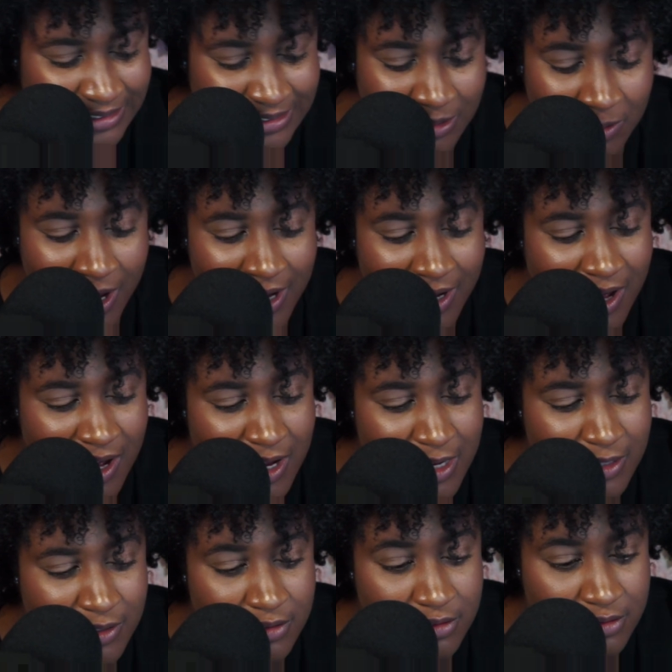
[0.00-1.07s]
I got
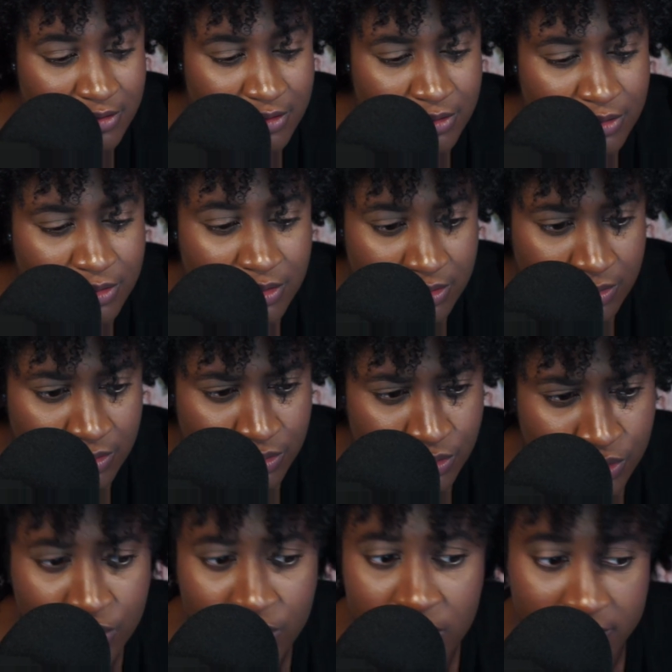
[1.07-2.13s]

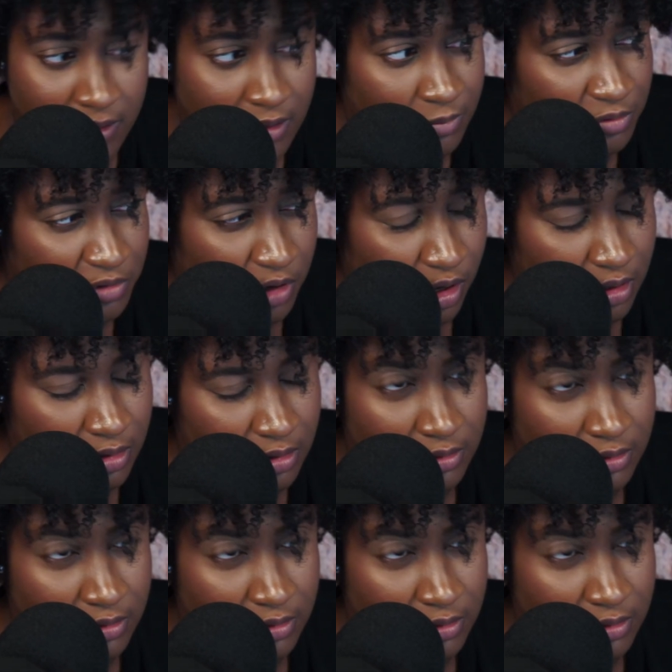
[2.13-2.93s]
two of them wrong.